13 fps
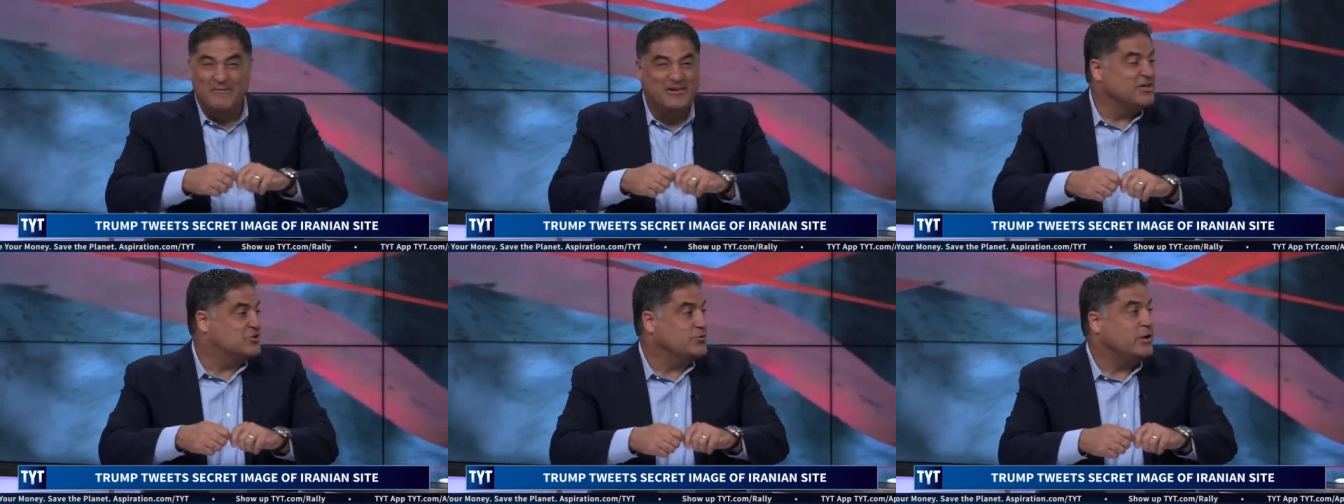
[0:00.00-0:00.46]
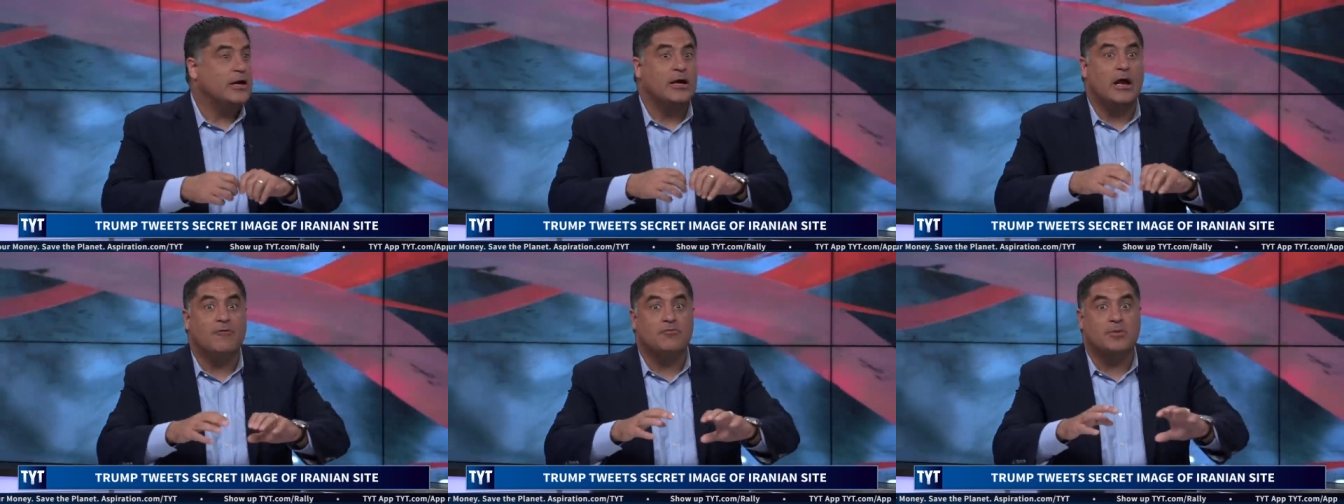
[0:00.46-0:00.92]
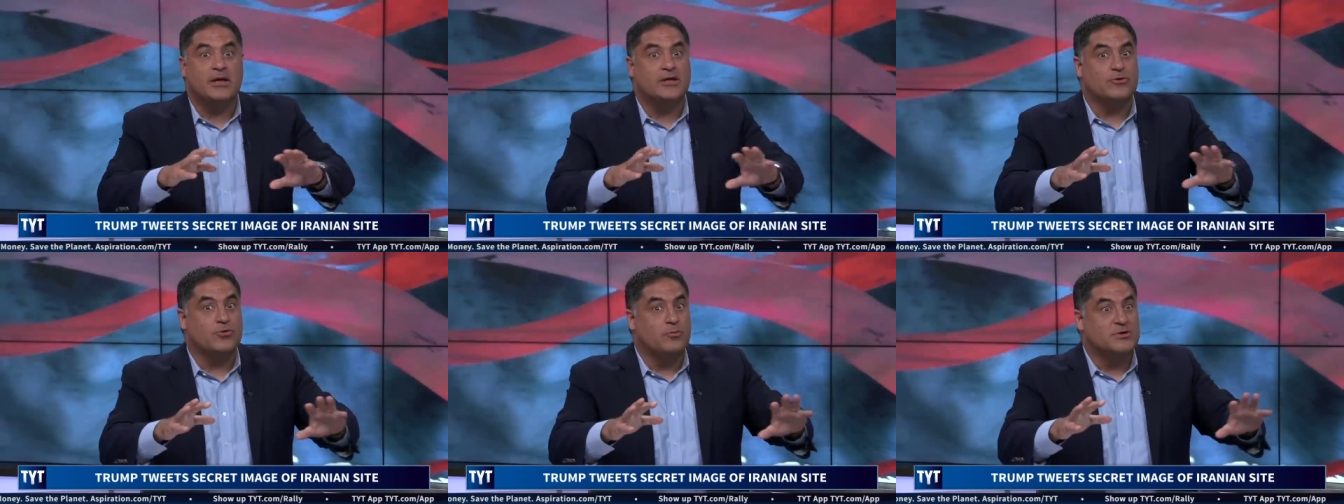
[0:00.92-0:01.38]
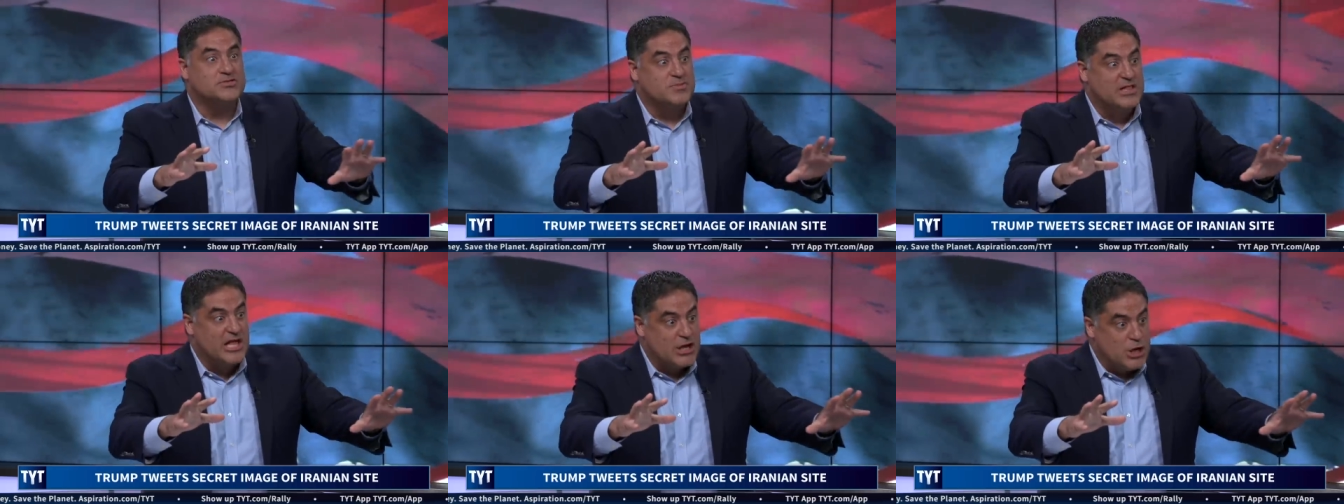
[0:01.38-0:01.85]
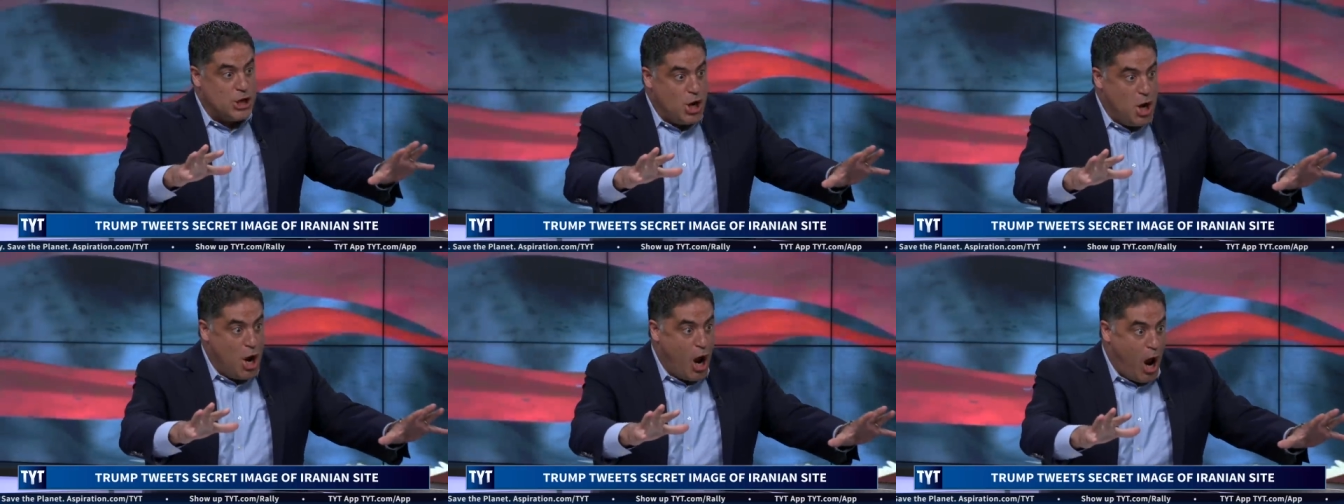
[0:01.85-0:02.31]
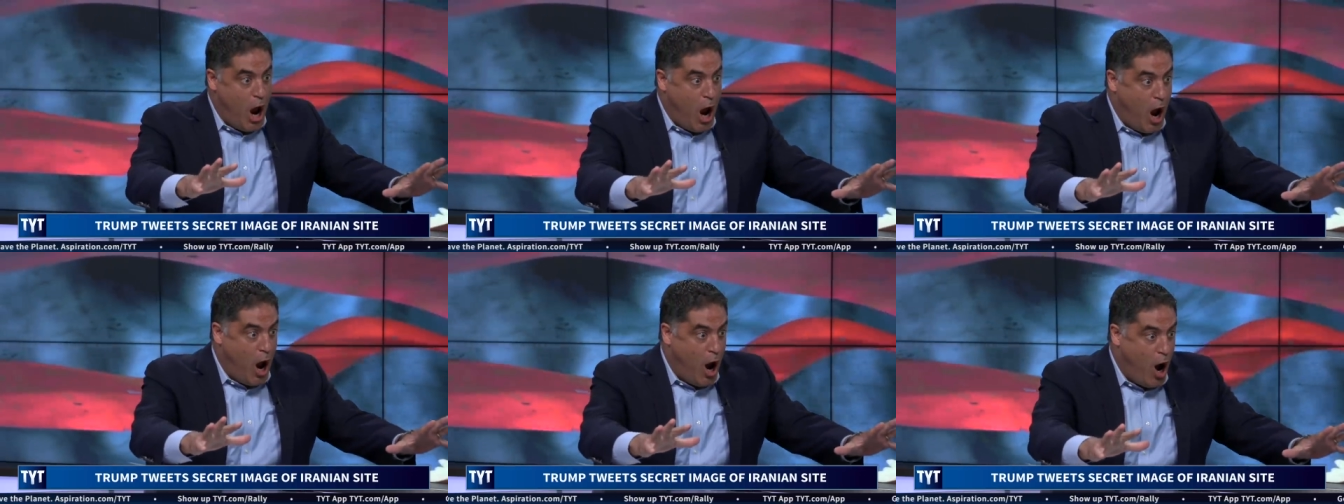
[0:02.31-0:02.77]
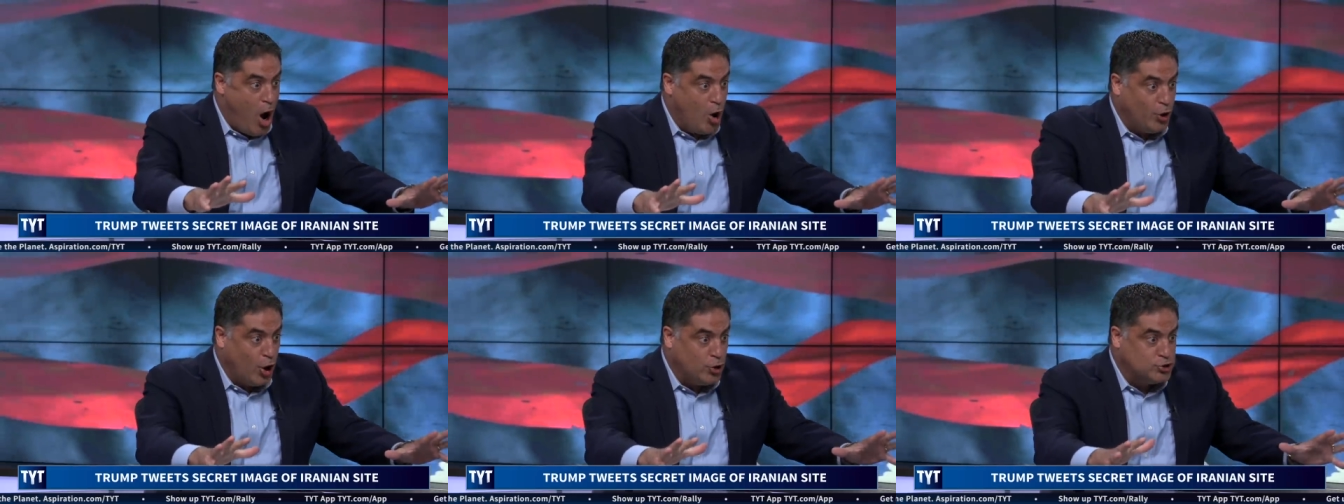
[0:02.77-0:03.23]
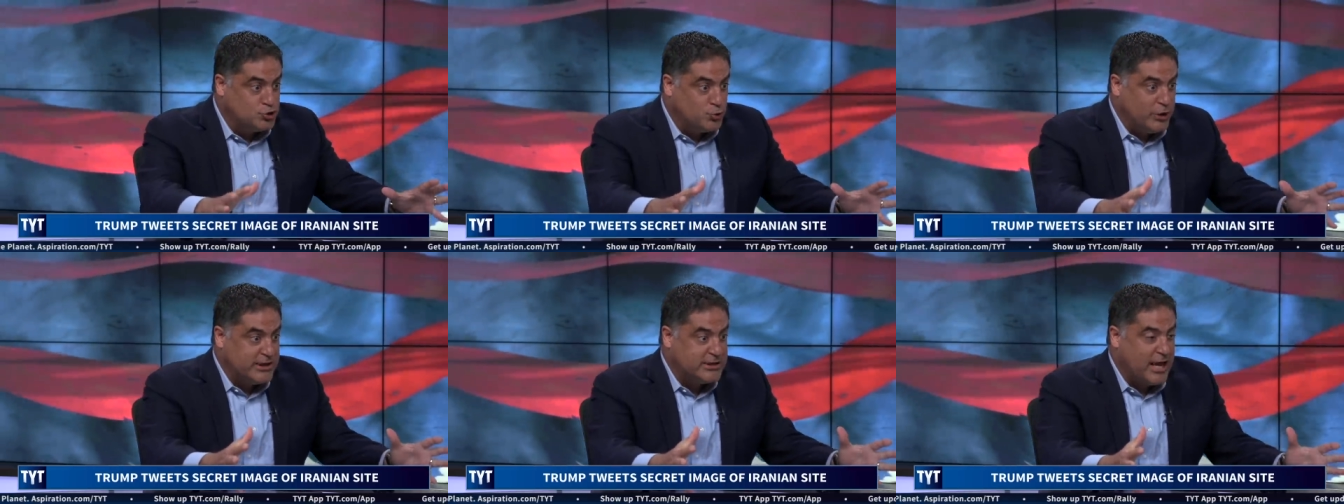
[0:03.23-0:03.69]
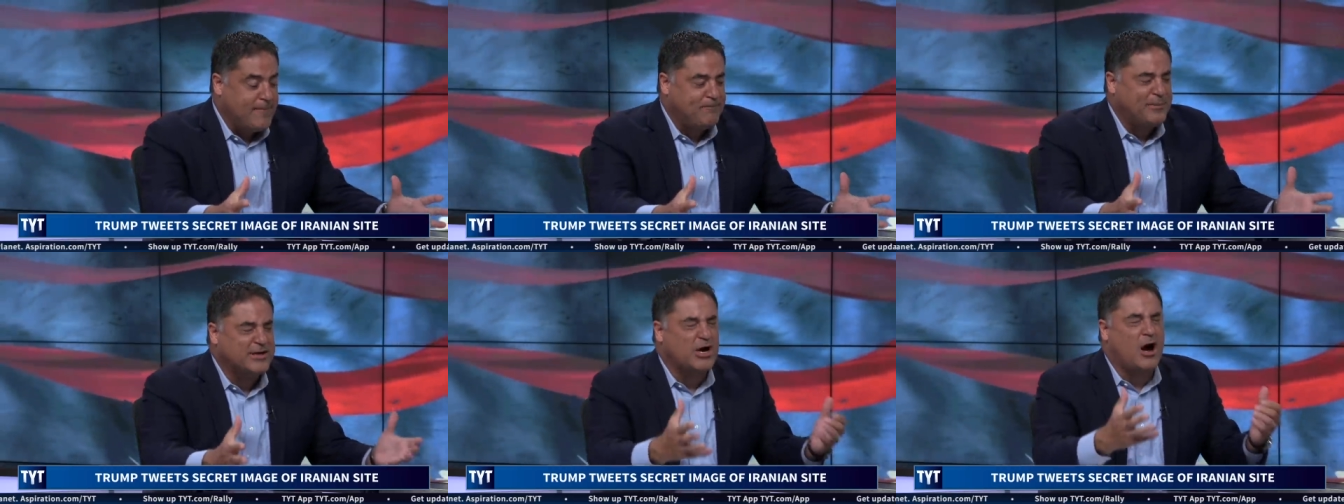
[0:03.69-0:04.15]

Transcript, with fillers: I'm gonna tweet it. Everybody in the room must have been like, no, don't tweet that picture.